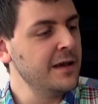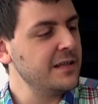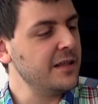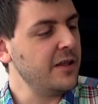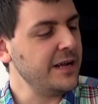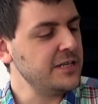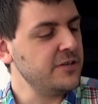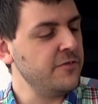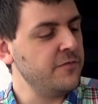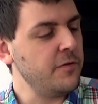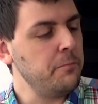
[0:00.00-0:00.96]
The likes
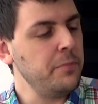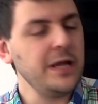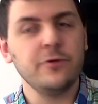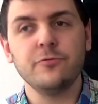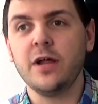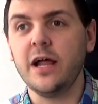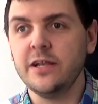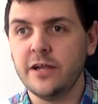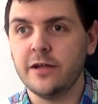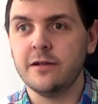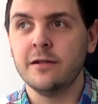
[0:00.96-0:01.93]
of pickled
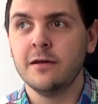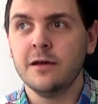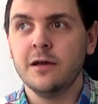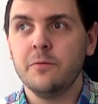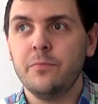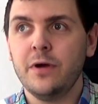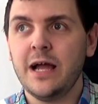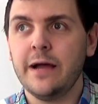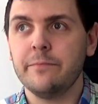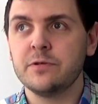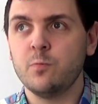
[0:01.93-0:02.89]
onion
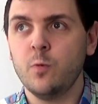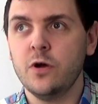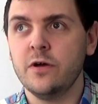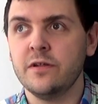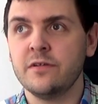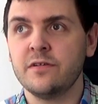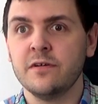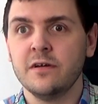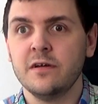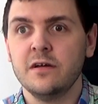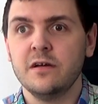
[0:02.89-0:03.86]
perhaps weren't
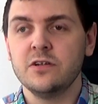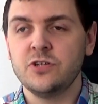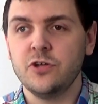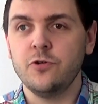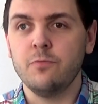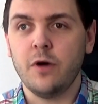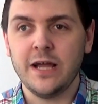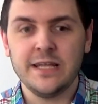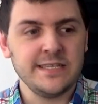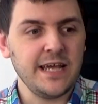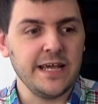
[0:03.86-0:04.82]
to my
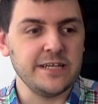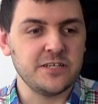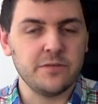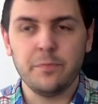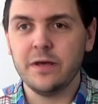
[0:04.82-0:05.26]
taste.